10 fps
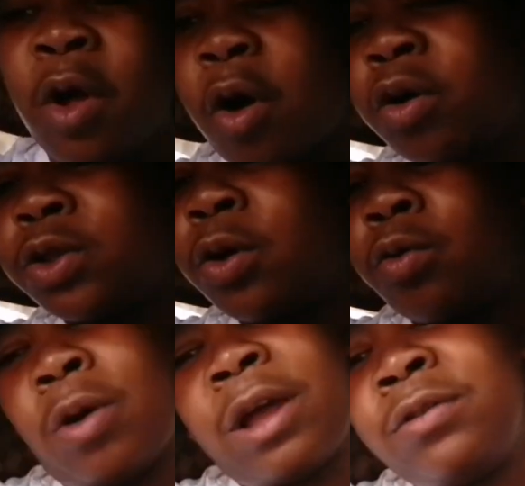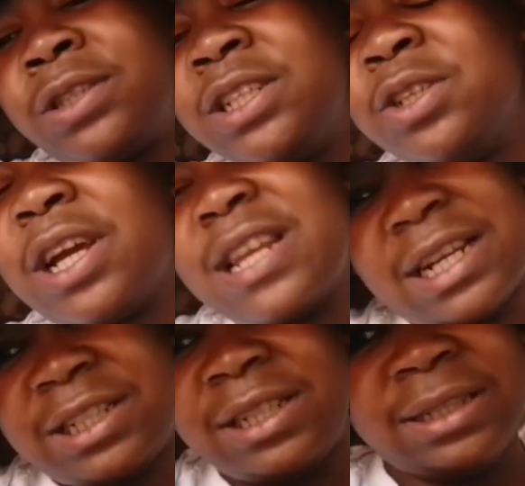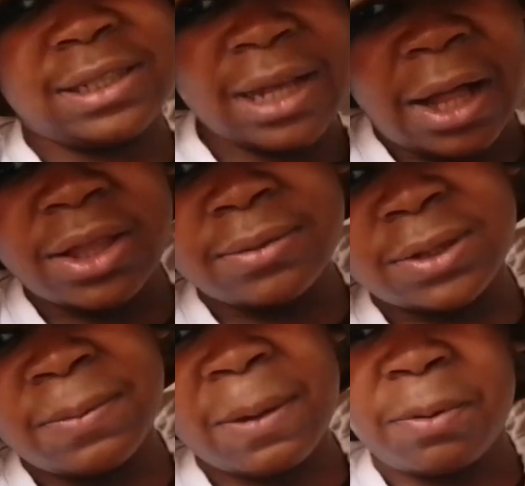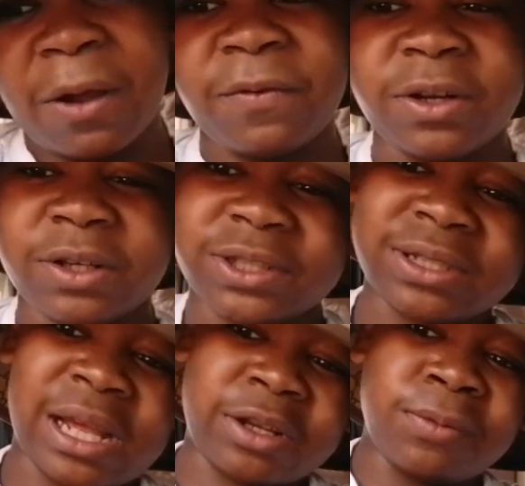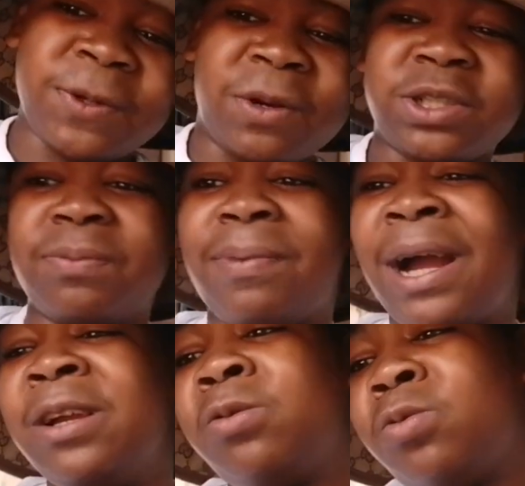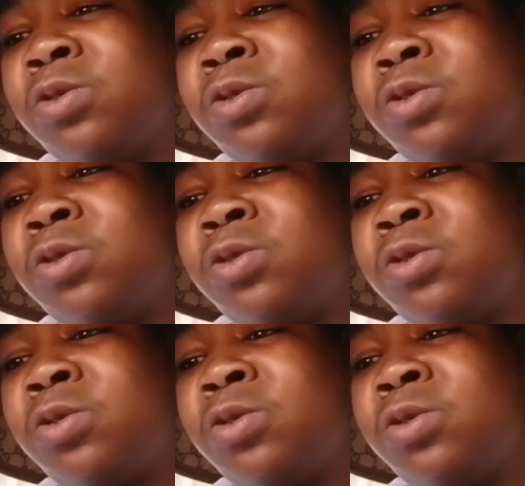Although I don't think you can actually sell them to make profit, because like nobody wants to buy